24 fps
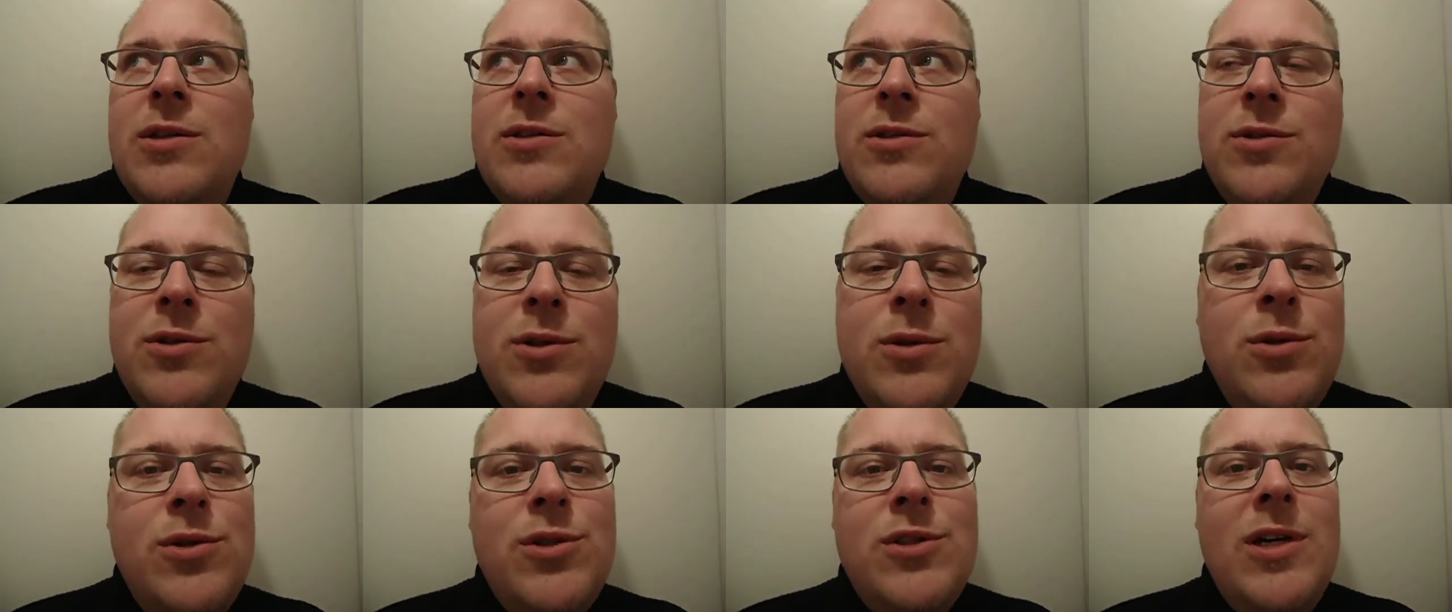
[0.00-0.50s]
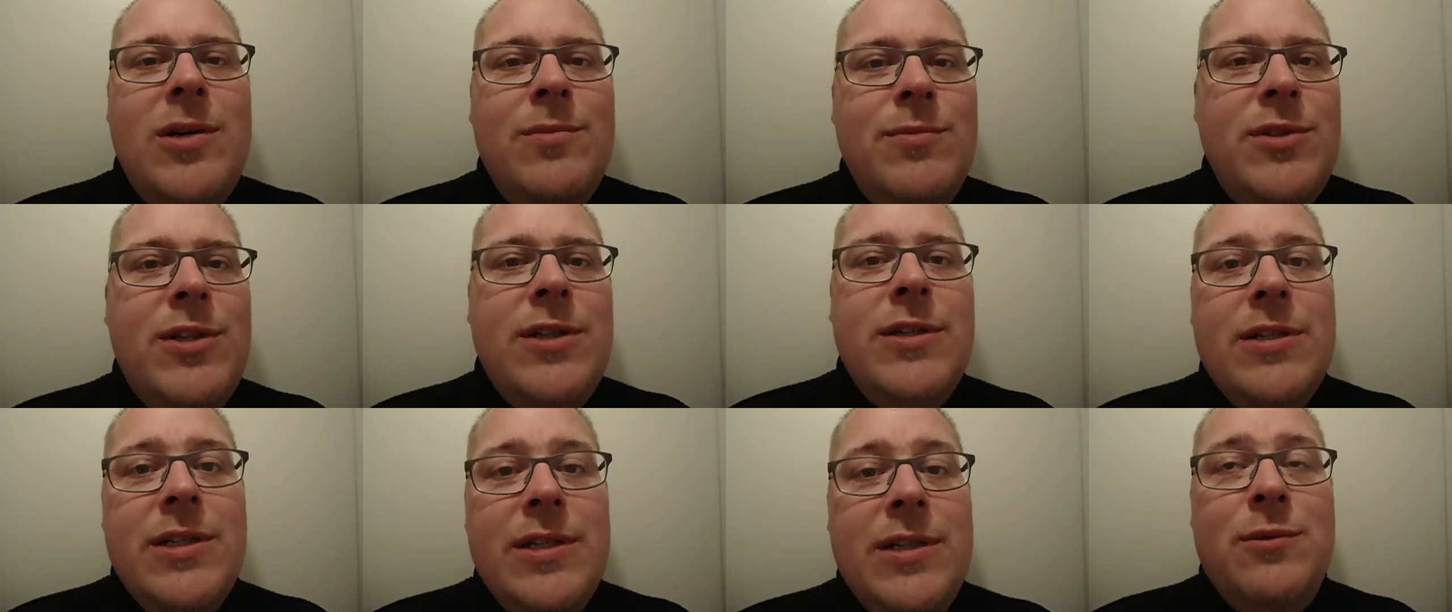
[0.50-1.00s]
do
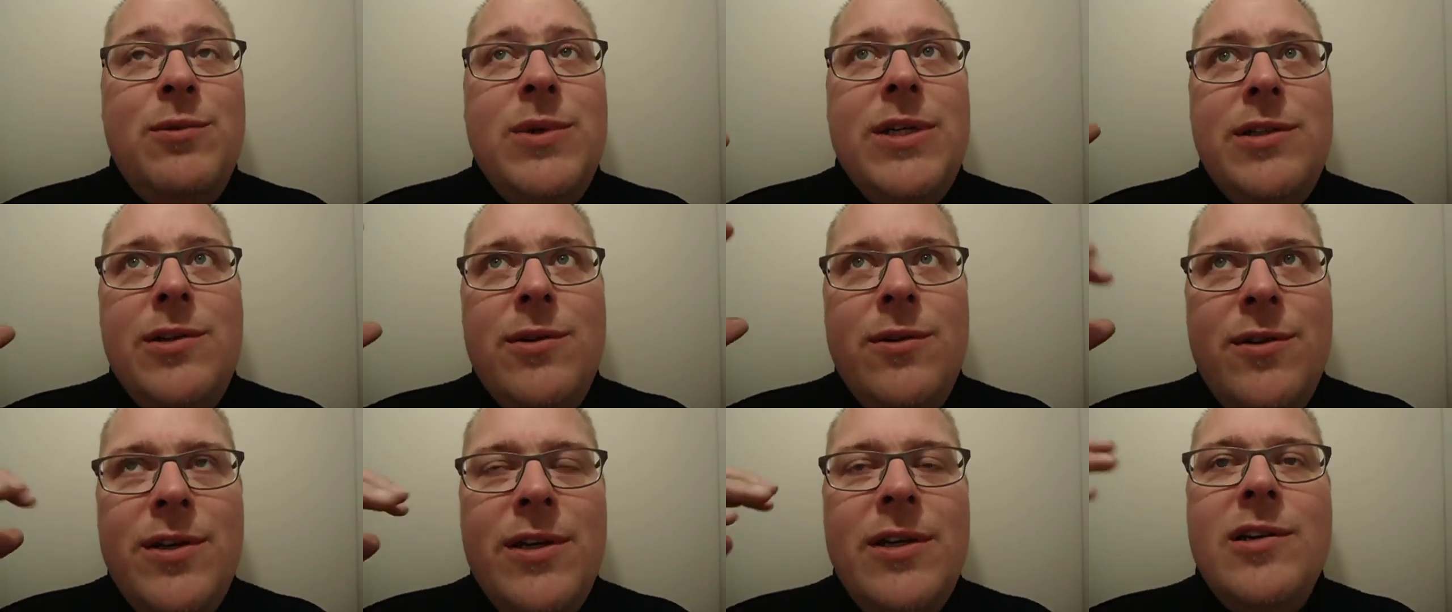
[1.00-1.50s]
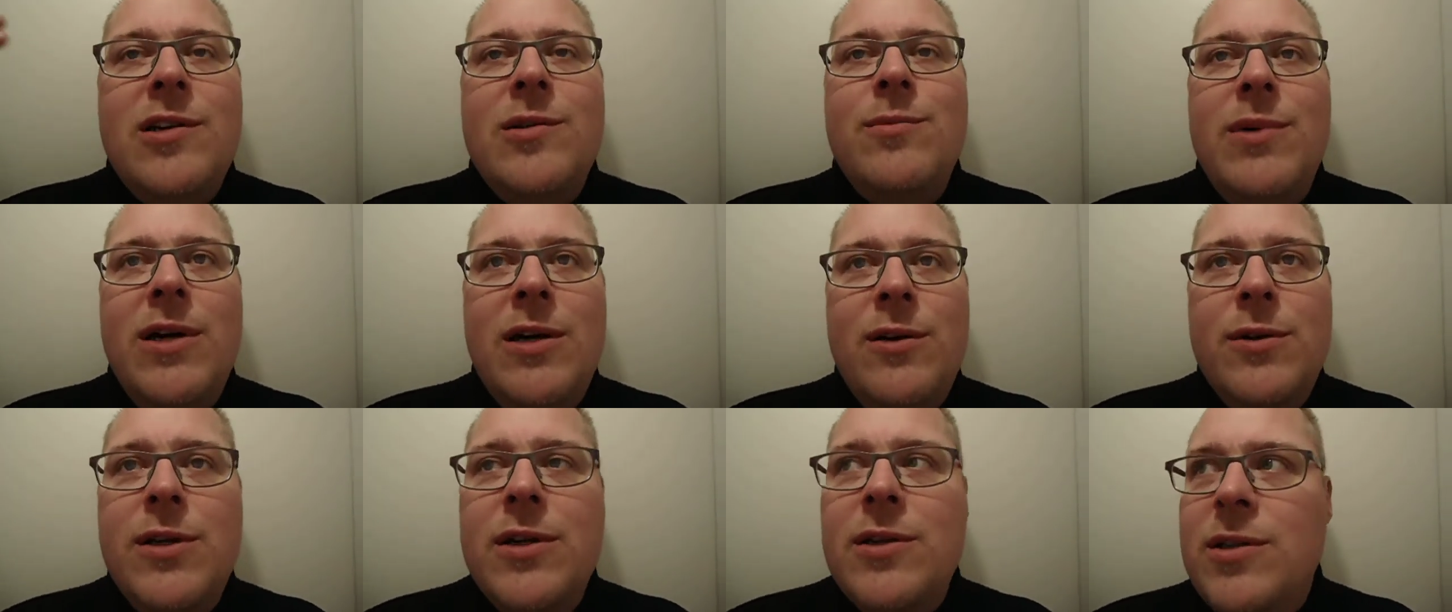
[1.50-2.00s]
something when you think
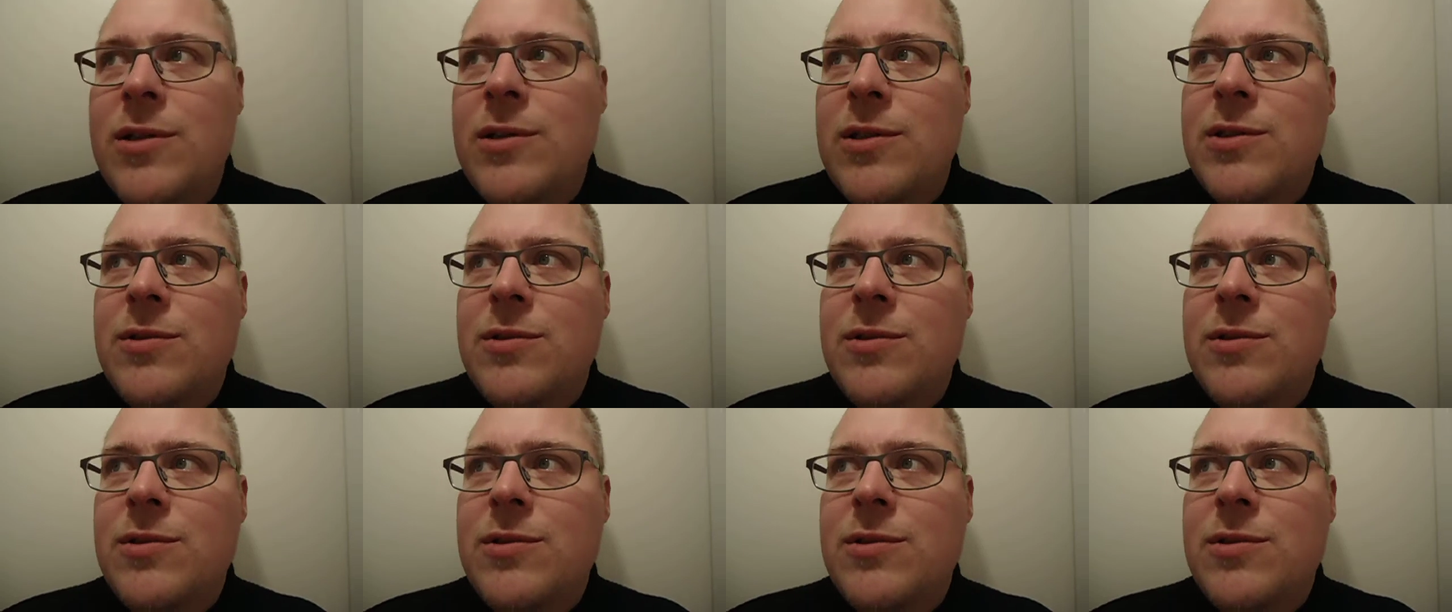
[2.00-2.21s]
about it.